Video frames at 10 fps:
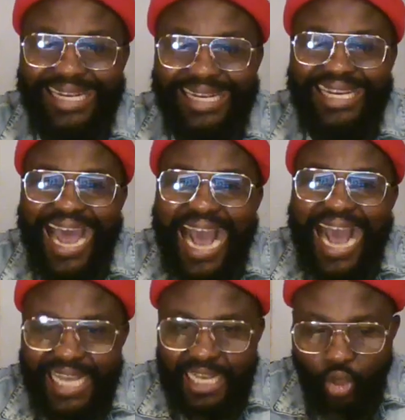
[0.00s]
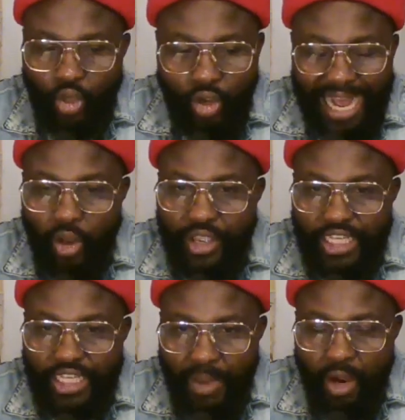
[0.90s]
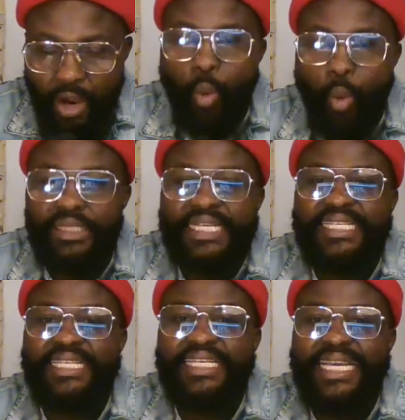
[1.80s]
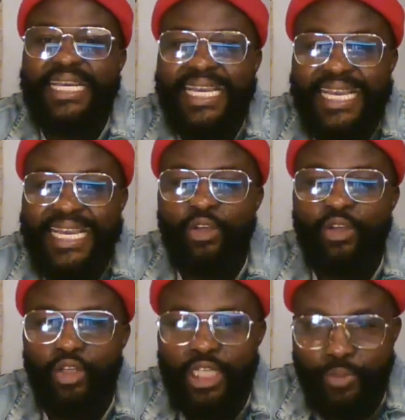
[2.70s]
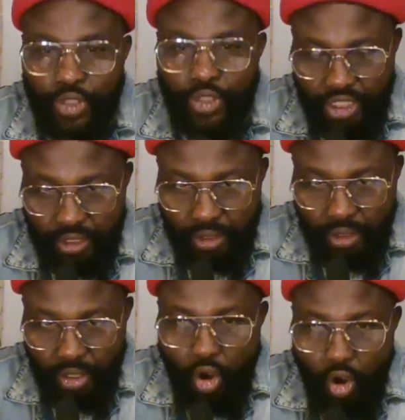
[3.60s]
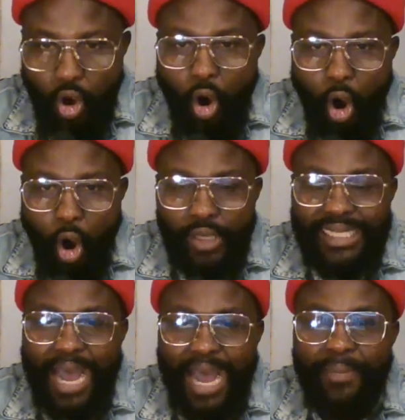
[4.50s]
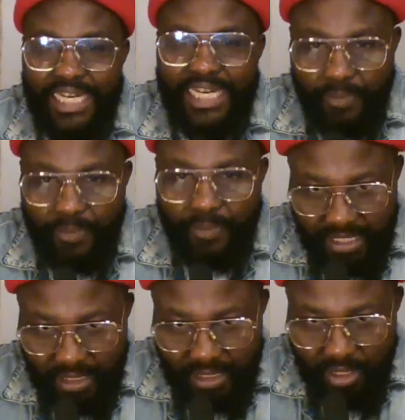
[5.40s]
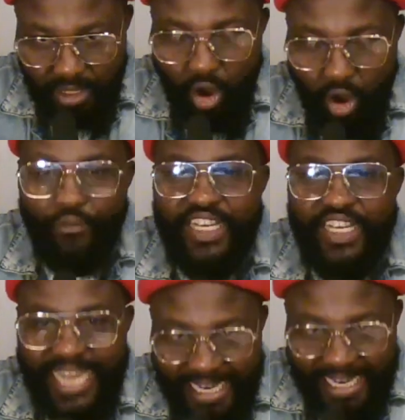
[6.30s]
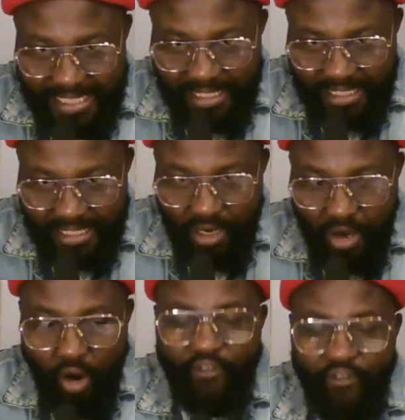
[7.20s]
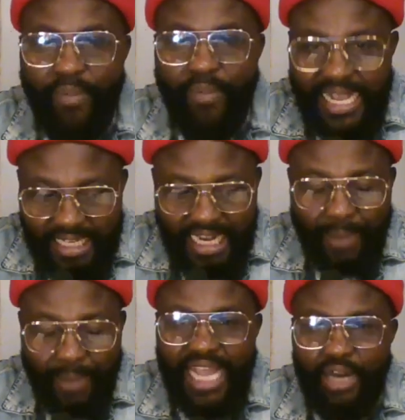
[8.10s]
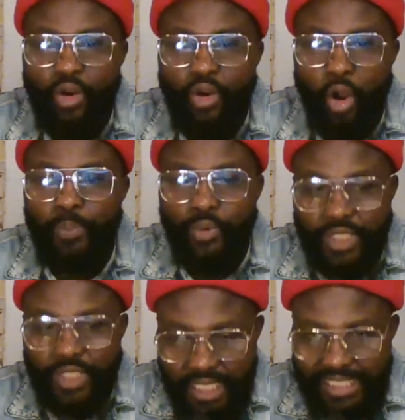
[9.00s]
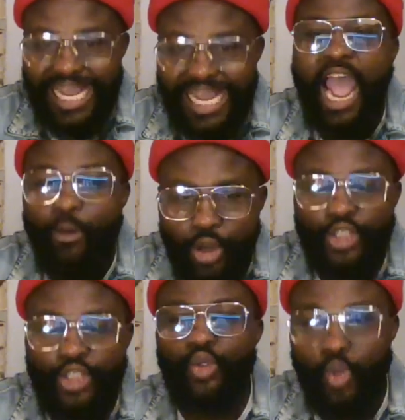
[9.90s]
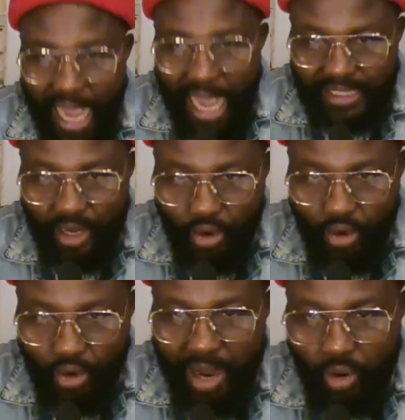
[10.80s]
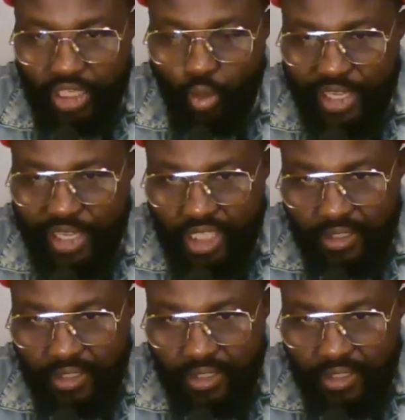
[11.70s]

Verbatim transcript: Ask Aloy Ejimakor what is his contribution on the amendment of the date of Mazi Nnamdi Kanu court proceeding. I want you to ask Aloy Ejimakor this question.